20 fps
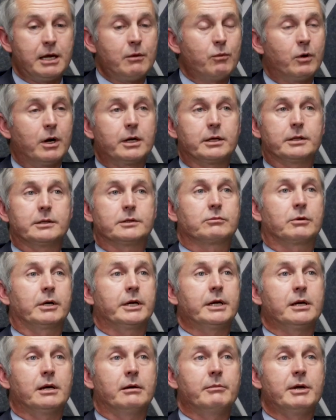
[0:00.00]
he was,
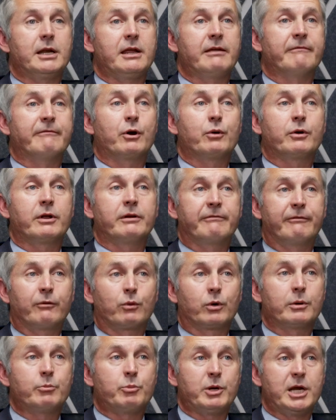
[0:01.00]
right? I mean, he voted
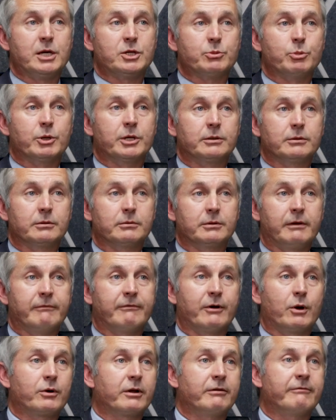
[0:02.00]
for impeachment. He
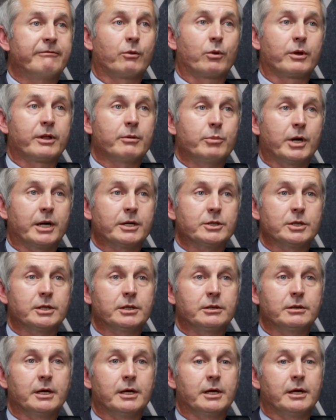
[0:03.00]
voted for the
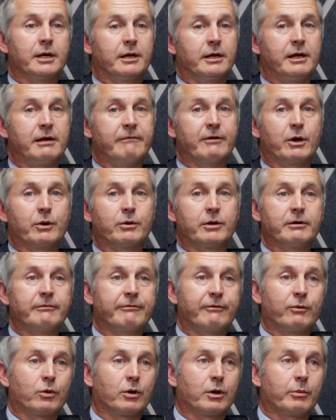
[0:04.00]
budget. He voted
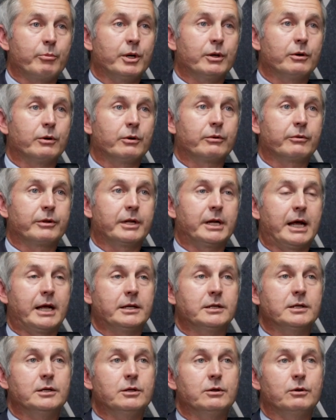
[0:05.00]
for a bill that had
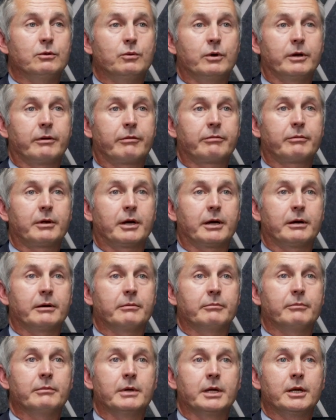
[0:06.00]
to do with
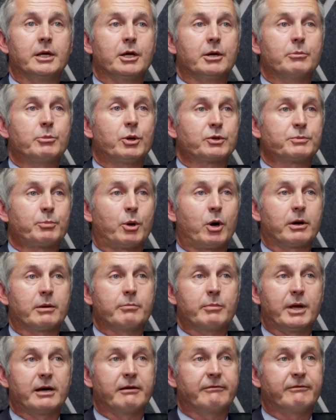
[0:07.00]
postpartum
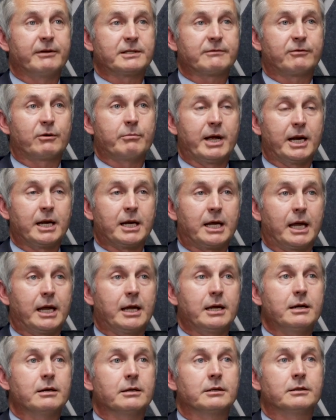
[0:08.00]
benefits for
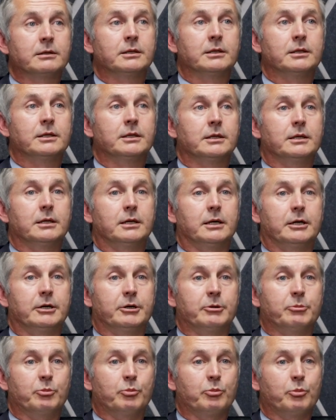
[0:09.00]
Medicaid.
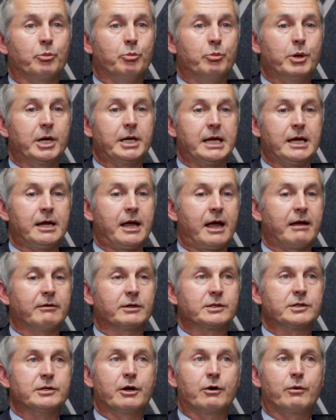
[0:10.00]
But he gave
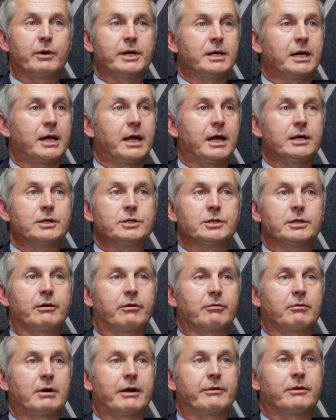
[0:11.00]
us no indication
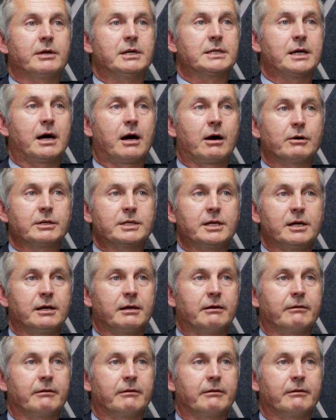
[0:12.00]
throughout the entirety